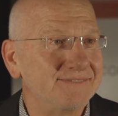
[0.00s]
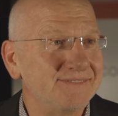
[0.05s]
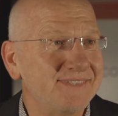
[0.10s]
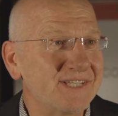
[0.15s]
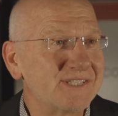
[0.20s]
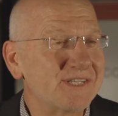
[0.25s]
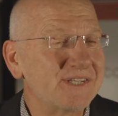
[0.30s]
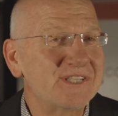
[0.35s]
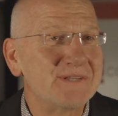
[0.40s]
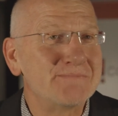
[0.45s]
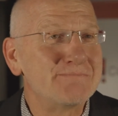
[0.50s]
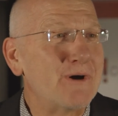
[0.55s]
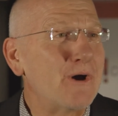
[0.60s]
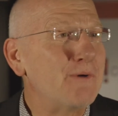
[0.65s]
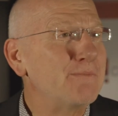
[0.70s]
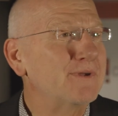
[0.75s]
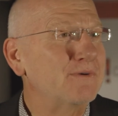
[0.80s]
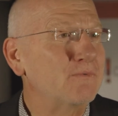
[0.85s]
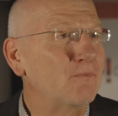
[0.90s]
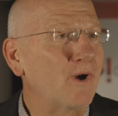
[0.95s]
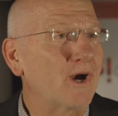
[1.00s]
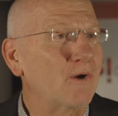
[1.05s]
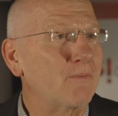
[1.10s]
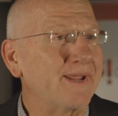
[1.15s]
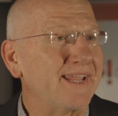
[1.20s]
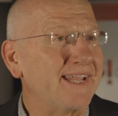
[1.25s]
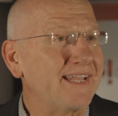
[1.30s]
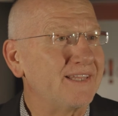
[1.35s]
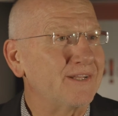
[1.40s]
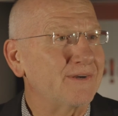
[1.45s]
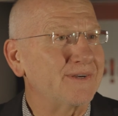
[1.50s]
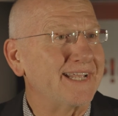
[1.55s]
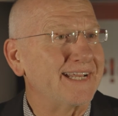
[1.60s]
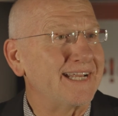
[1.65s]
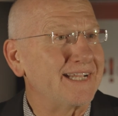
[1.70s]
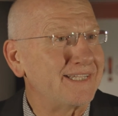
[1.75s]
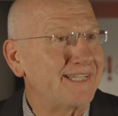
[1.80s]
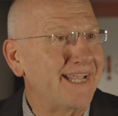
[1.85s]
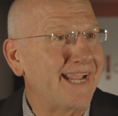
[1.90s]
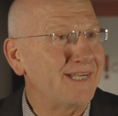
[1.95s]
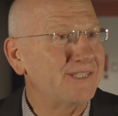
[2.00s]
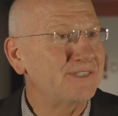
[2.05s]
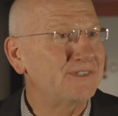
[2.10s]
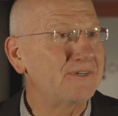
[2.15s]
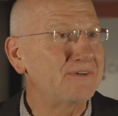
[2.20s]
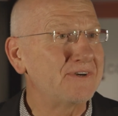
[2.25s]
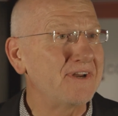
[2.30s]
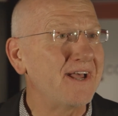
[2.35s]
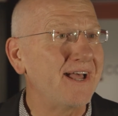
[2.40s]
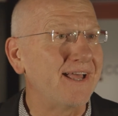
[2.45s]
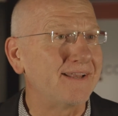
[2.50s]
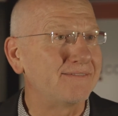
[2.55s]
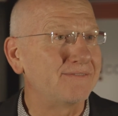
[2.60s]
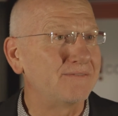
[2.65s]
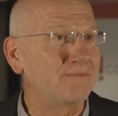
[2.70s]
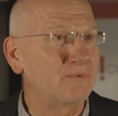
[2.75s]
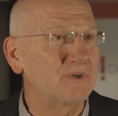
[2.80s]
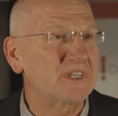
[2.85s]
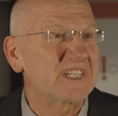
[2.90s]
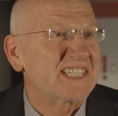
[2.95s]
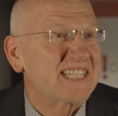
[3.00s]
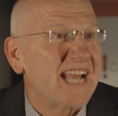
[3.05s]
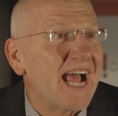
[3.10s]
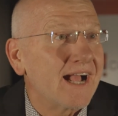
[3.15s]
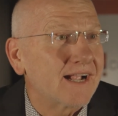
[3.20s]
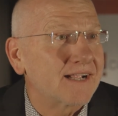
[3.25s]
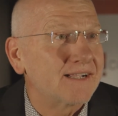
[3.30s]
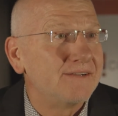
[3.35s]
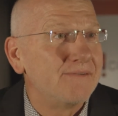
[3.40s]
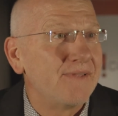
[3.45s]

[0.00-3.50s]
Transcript: This is the moment where we either get engaged or not. We're stuck.